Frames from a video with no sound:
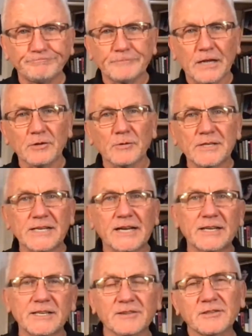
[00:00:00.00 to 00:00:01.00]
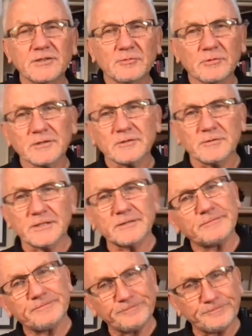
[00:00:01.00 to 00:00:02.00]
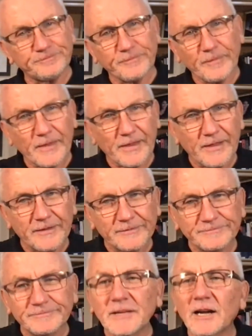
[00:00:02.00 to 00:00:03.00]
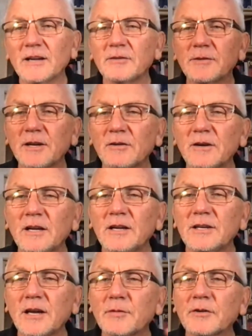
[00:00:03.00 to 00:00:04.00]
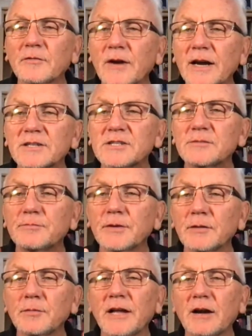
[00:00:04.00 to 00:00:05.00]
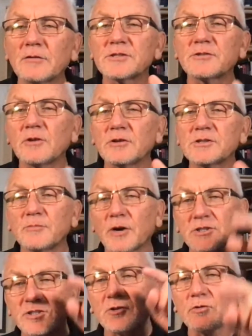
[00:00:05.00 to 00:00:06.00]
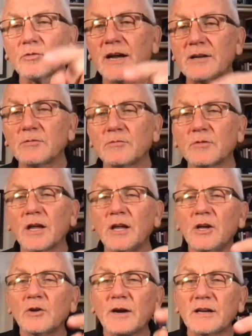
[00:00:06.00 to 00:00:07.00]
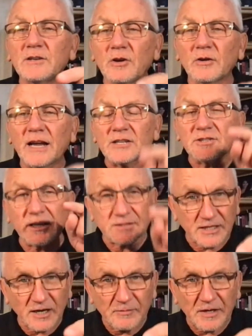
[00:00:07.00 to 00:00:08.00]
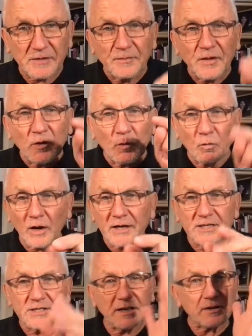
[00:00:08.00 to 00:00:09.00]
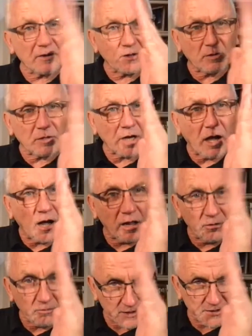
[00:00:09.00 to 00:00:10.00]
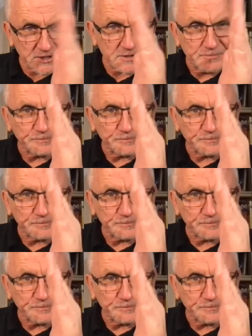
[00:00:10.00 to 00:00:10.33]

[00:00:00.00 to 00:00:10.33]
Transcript: Otherwise, I got nothing to work with. Here we go. Number of recs, billable hours, gross margin. Great, Yogesh. Now tell me, what is the tolerance?